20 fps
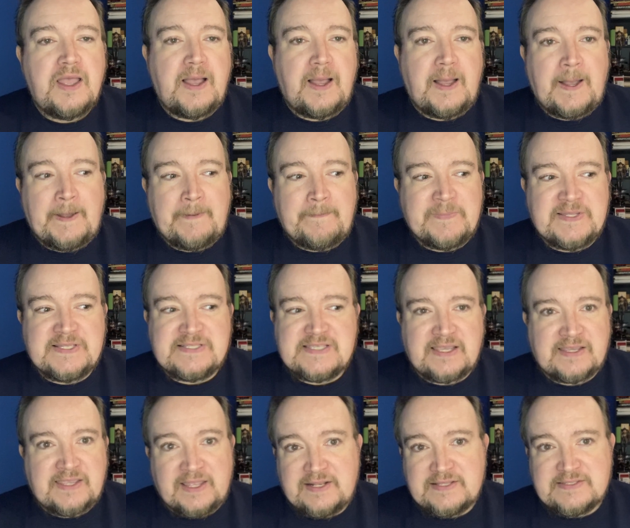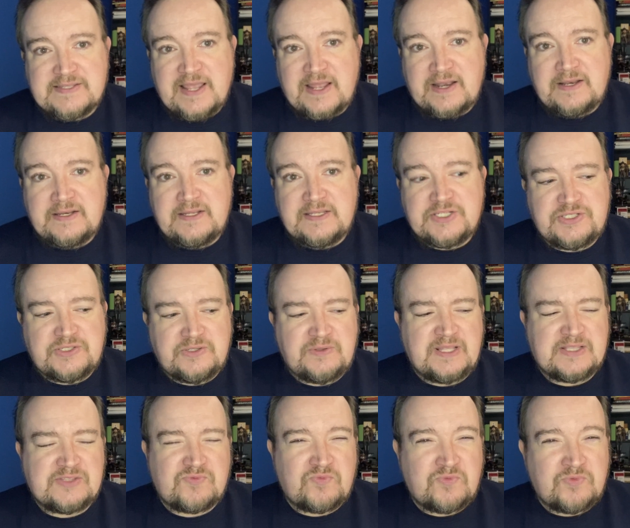It's not an issue
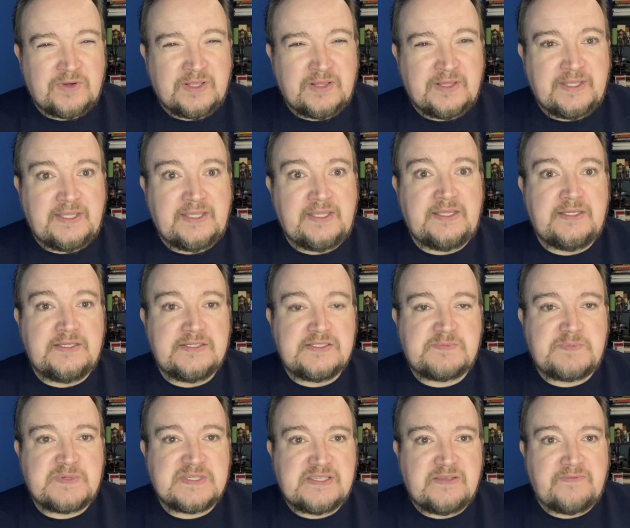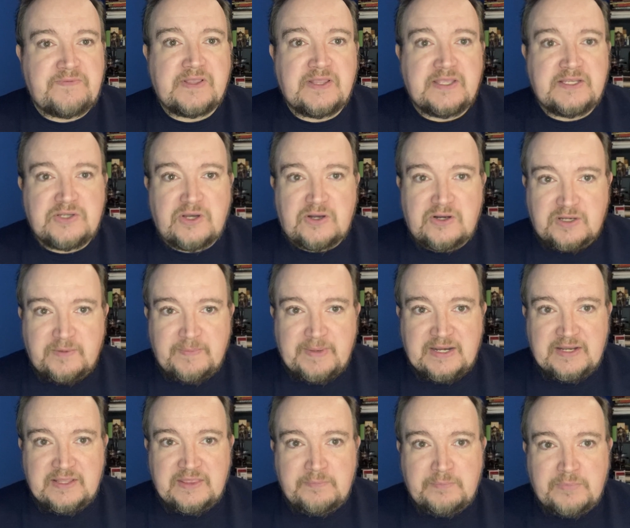that's really specifically talked
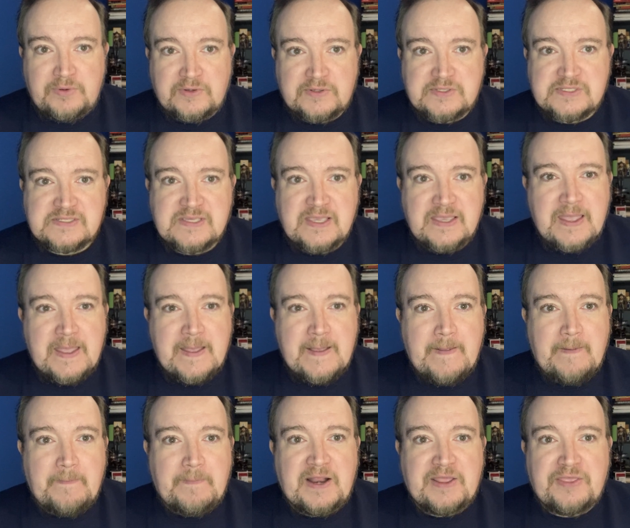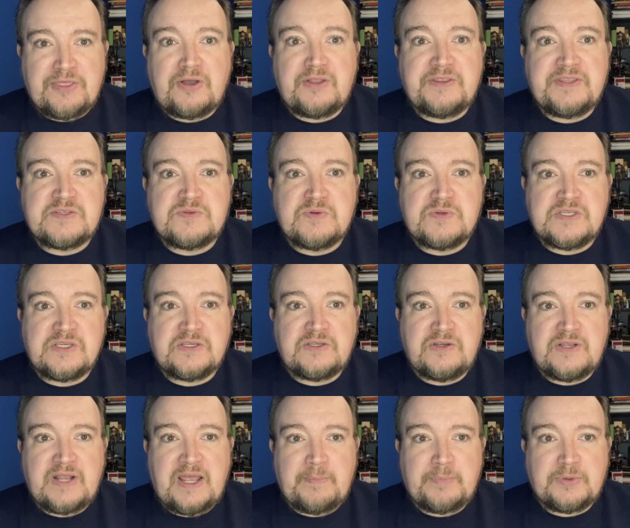about in the books, but I thought this was a
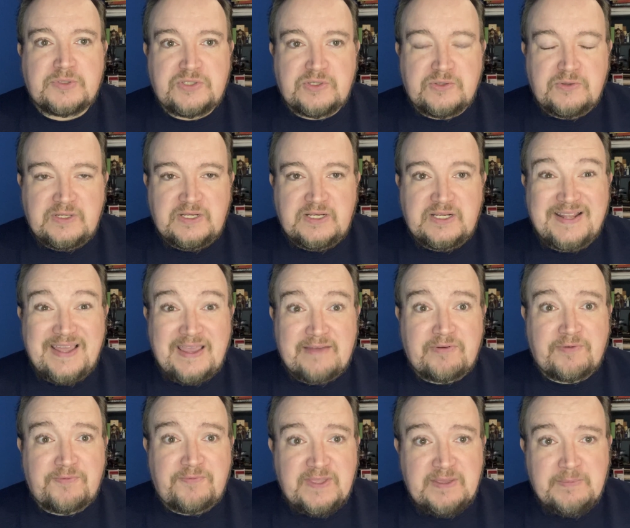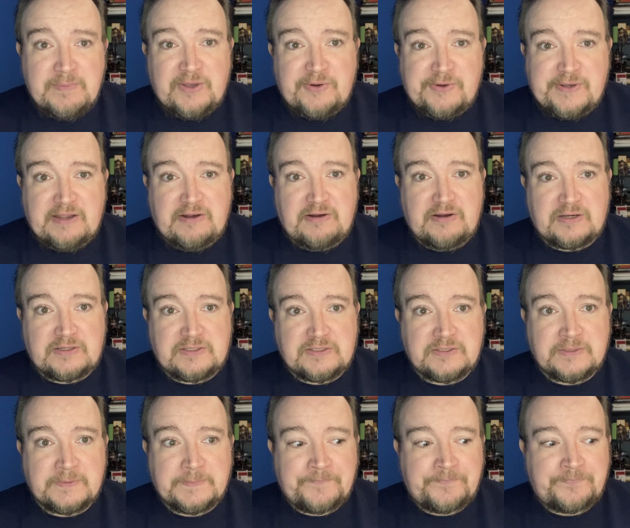good opportunity to have a female
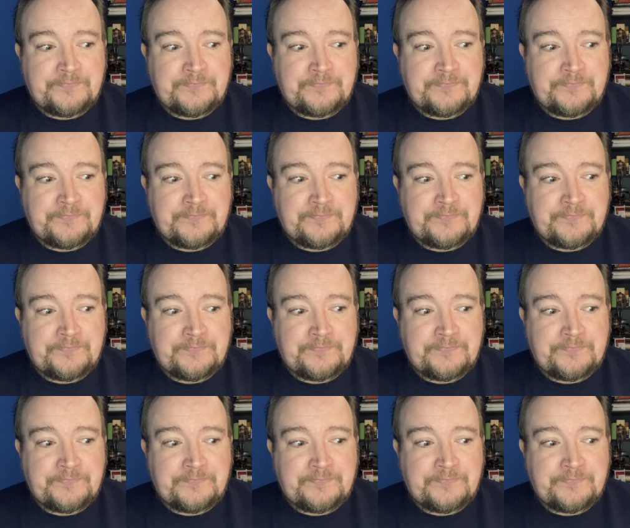character